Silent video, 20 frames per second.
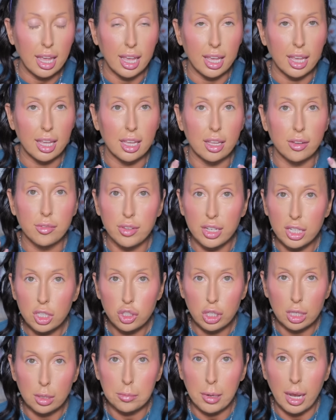a
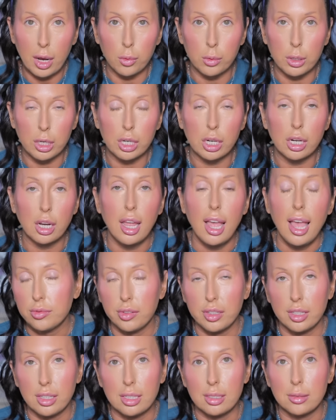finishing powder,
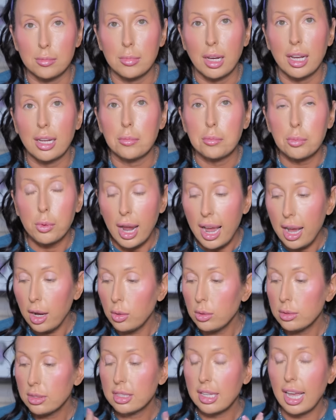fill in my
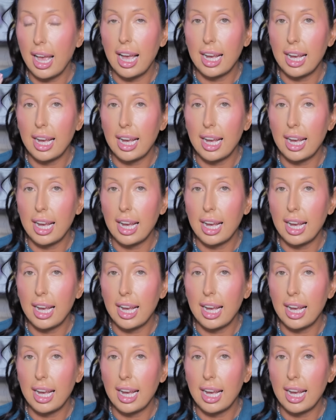brows.